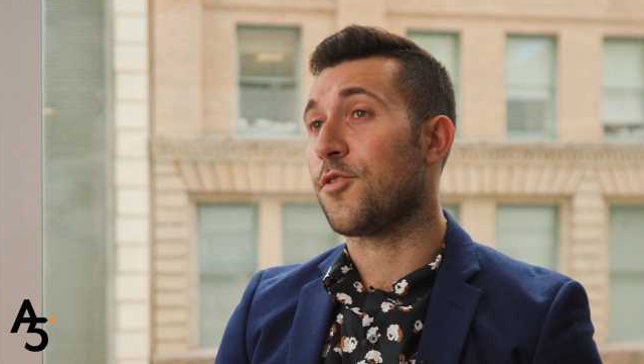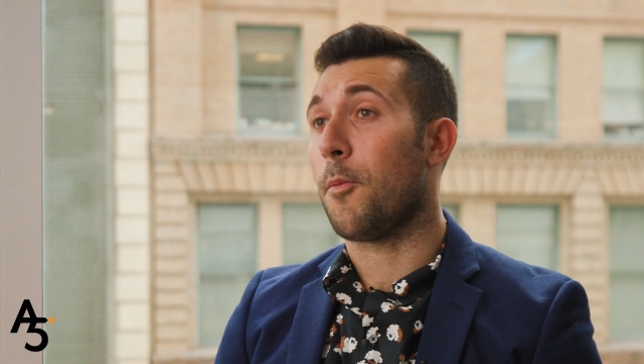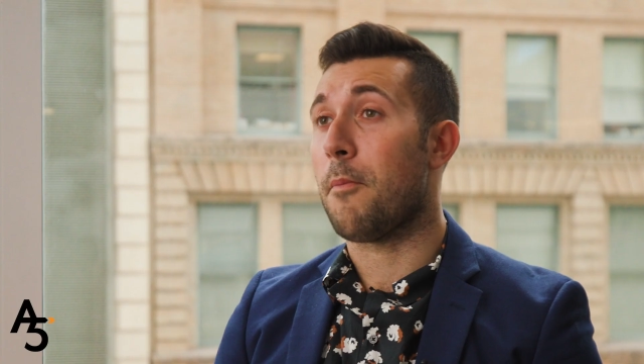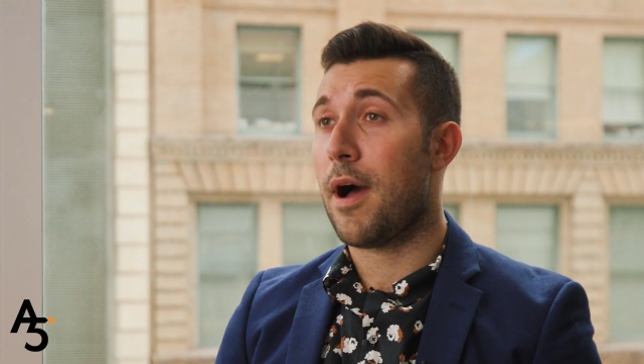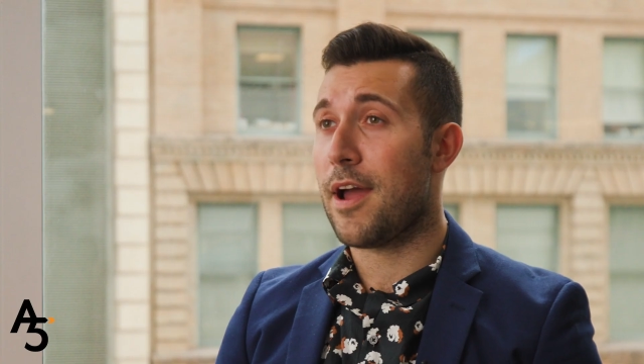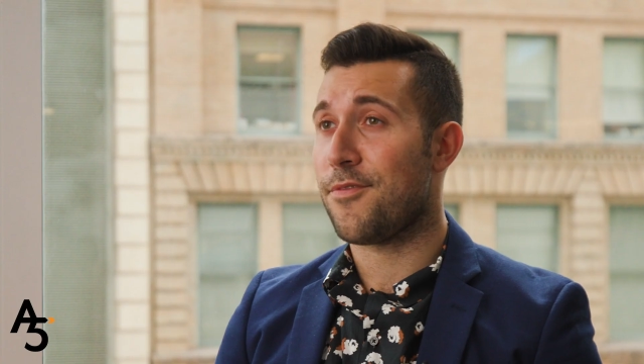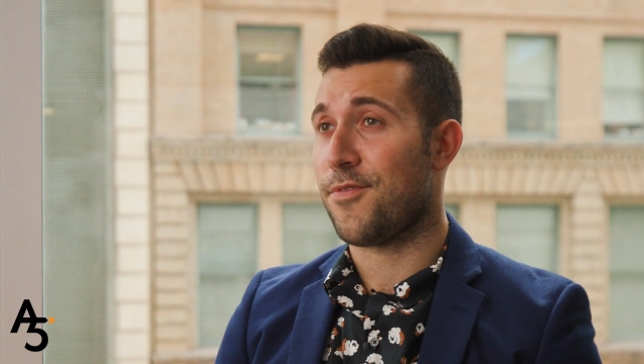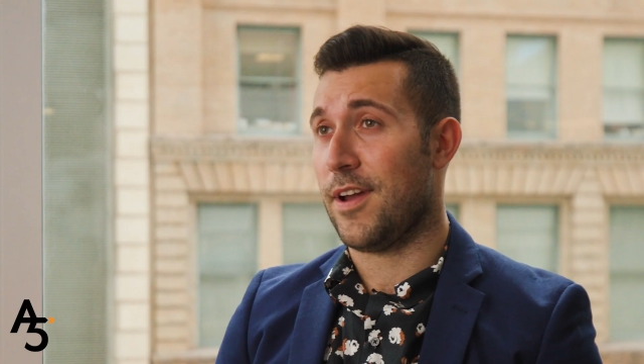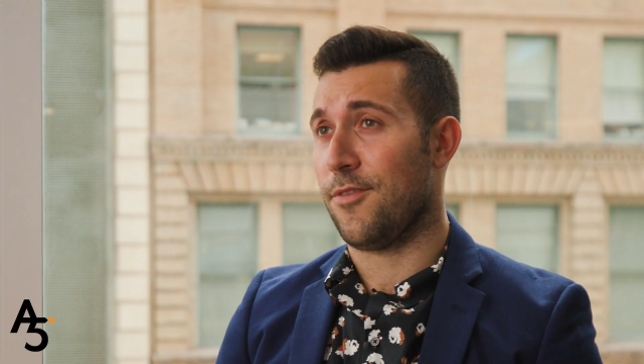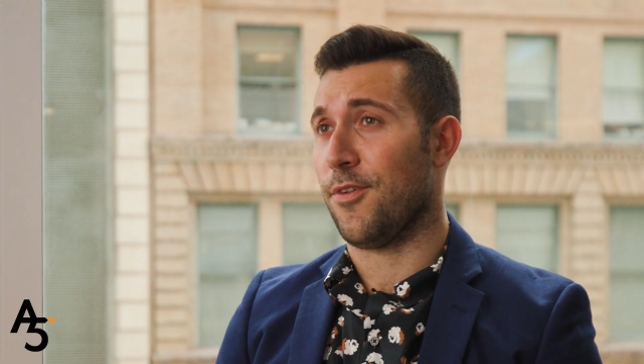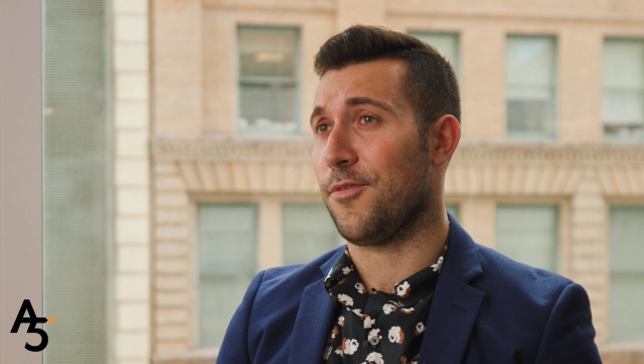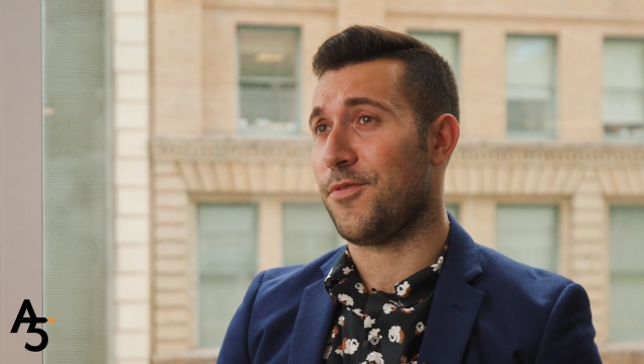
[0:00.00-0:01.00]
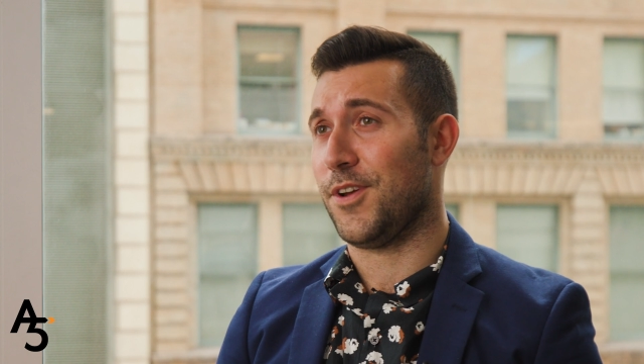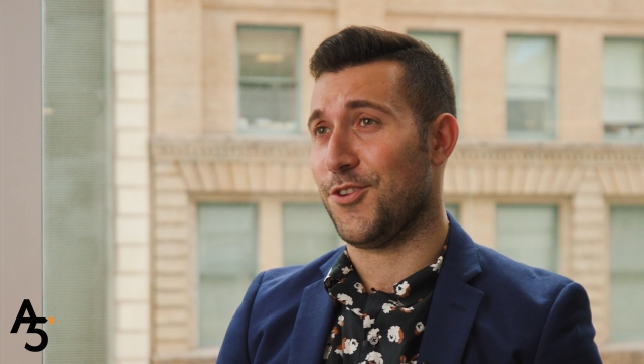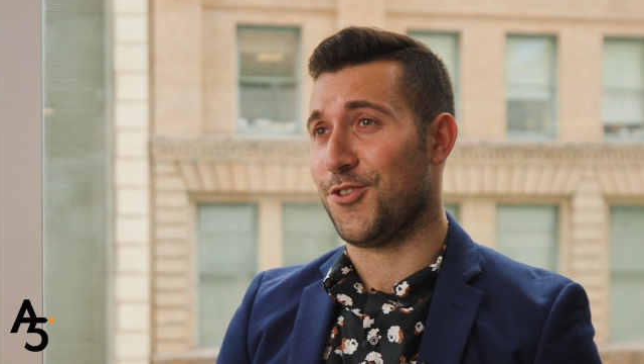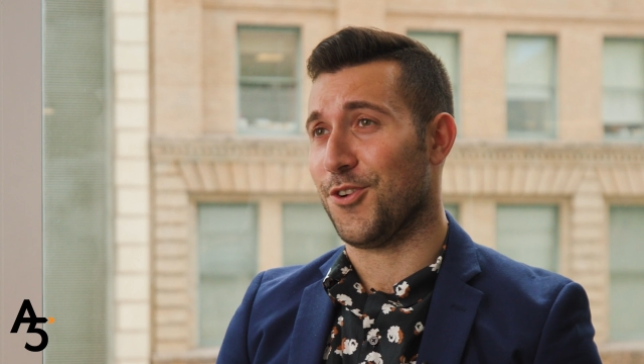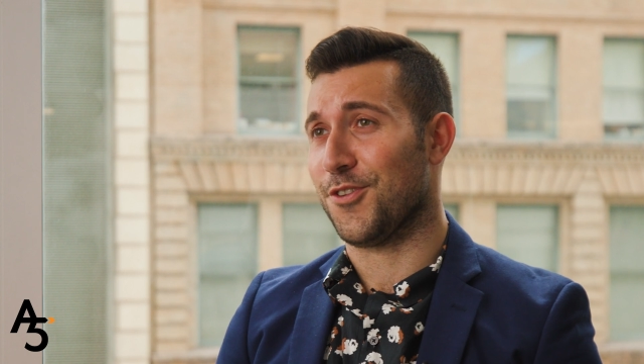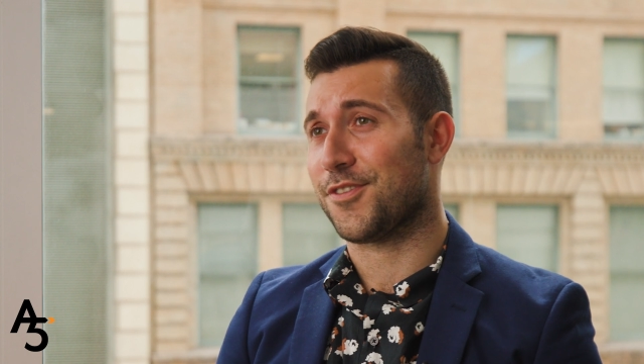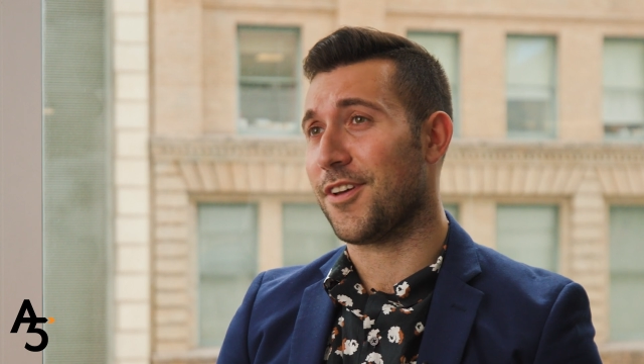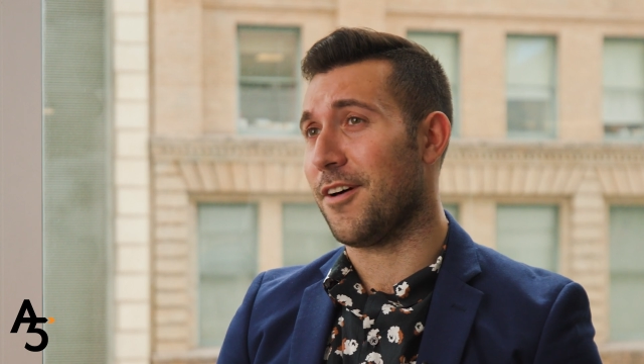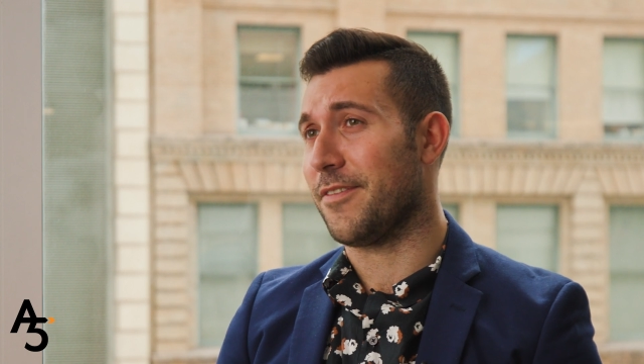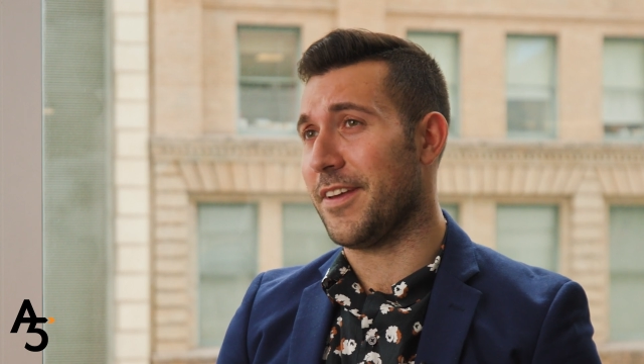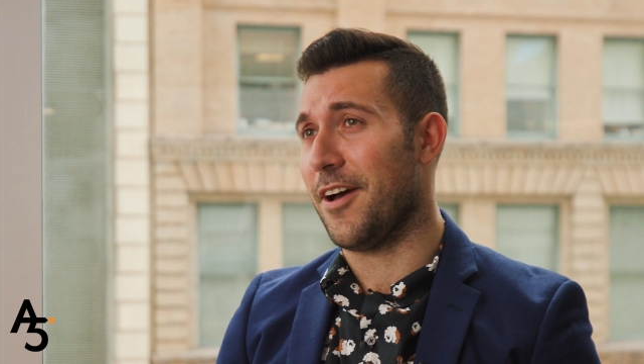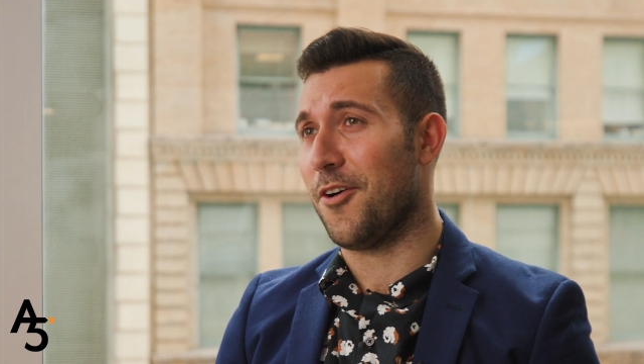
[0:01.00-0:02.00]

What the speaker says: So my favorite features of the